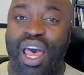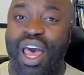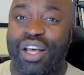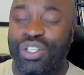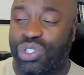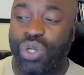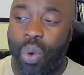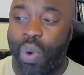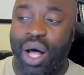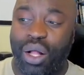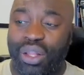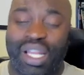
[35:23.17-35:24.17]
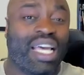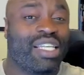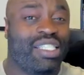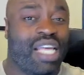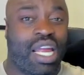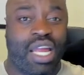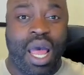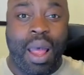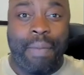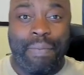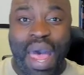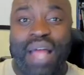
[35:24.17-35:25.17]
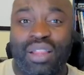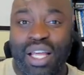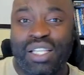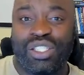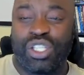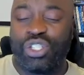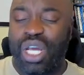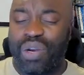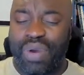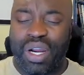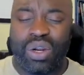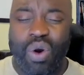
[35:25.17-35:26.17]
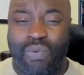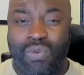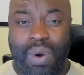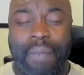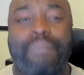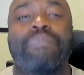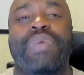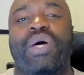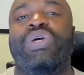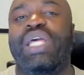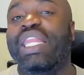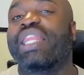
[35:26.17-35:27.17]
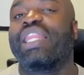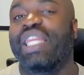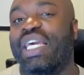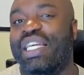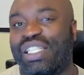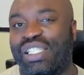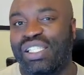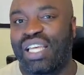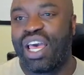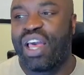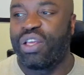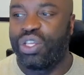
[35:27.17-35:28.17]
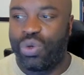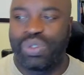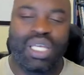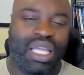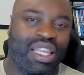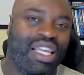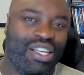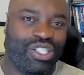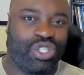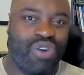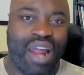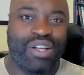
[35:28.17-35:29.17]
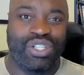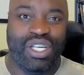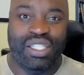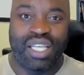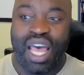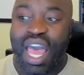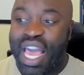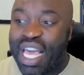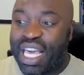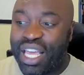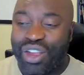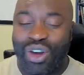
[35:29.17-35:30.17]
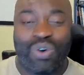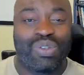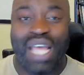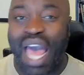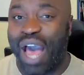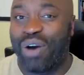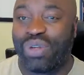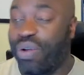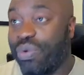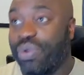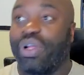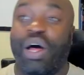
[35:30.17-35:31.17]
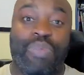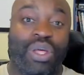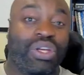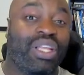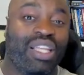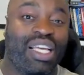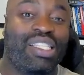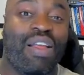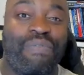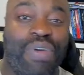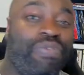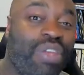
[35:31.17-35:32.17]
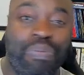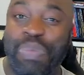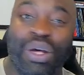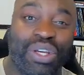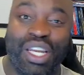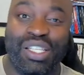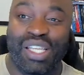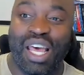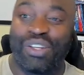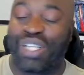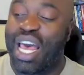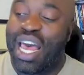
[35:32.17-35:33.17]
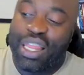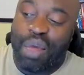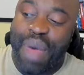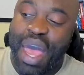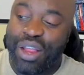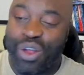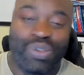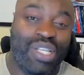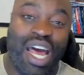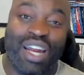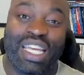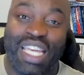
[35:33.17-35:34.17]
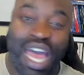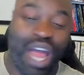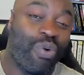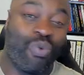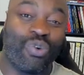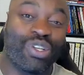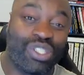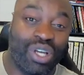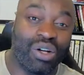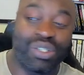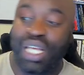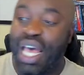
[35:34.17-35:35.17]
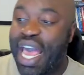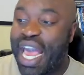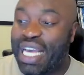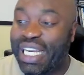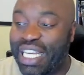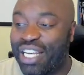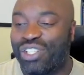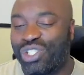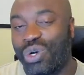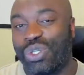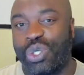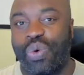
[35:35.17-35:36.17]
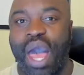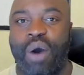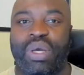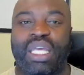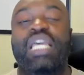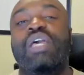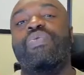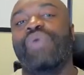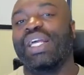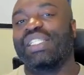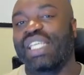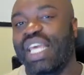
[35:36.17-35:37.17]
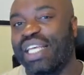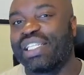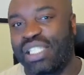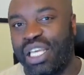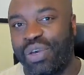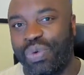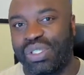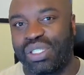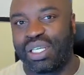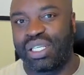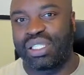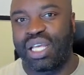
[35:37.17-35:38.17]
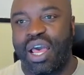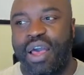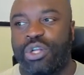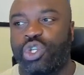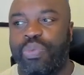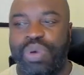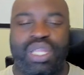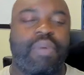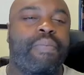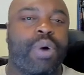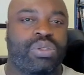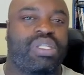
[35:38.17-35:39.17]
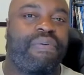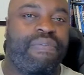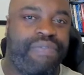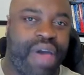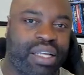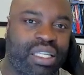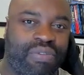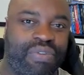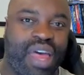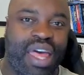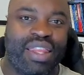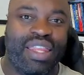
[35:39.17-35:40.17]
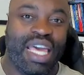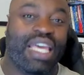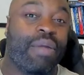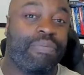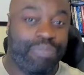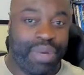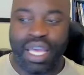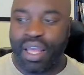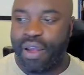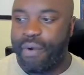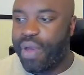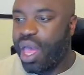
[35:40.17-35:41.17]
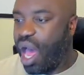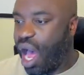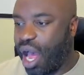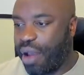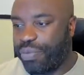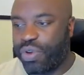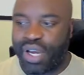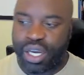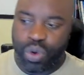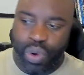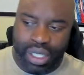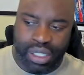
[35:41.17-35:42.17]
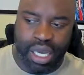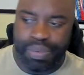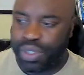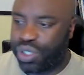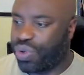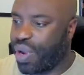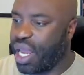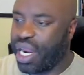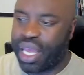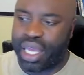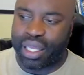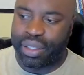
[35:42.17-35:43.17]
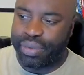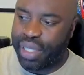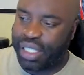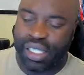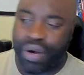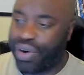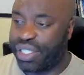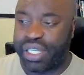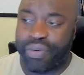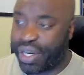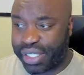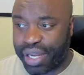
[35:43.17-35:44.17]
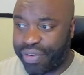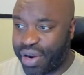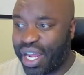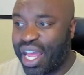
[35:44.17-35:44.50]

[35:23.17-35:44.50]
so well. Like I said, Matt Lights generated over 1 million leads using these strategies. He knows how 1 million leads and 50 million in sales. The man knows how to get results. He shows you how he writes his sequences to be the most effective they can be. You got quick tips and training, etc., etc., etc.